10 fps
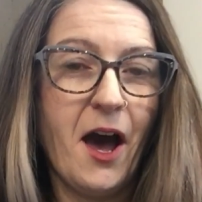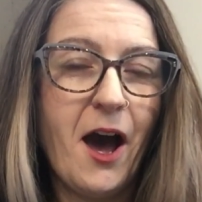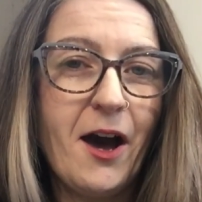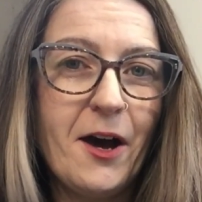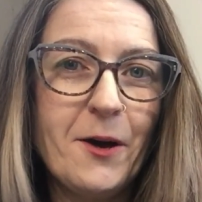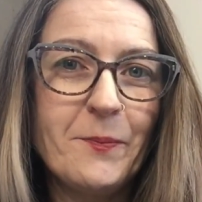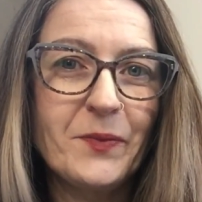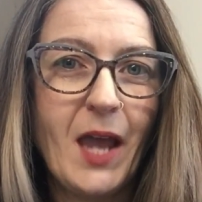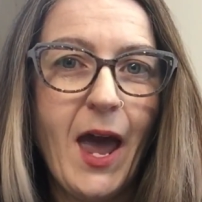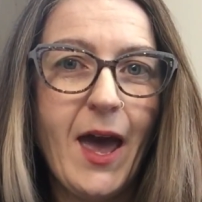
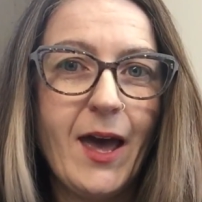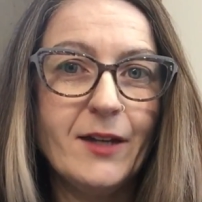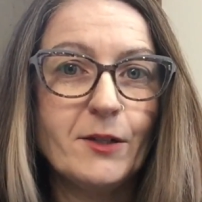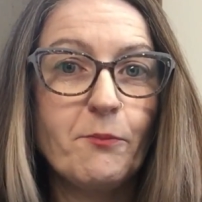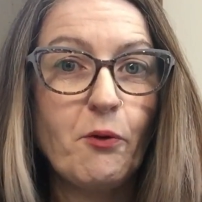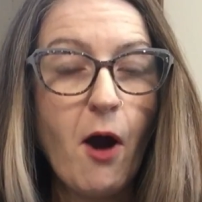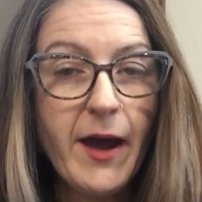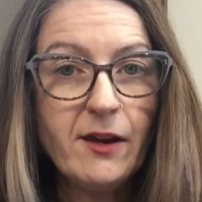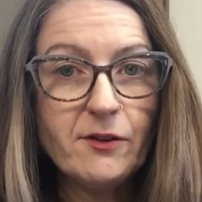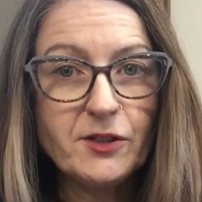And
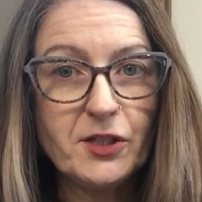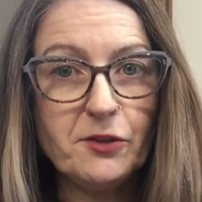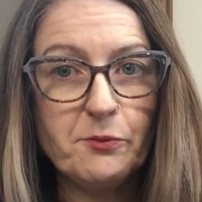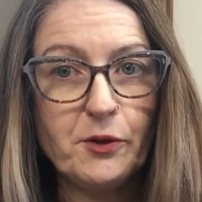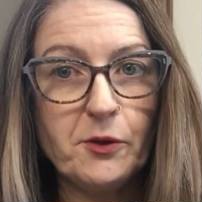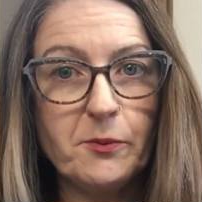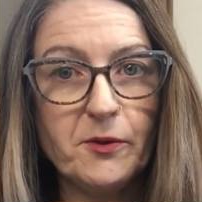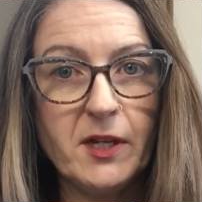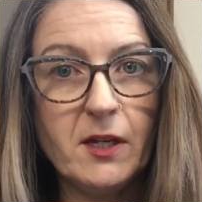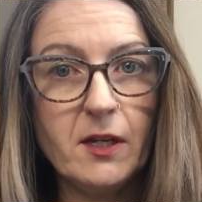prior to
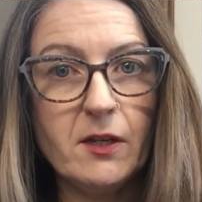puberty,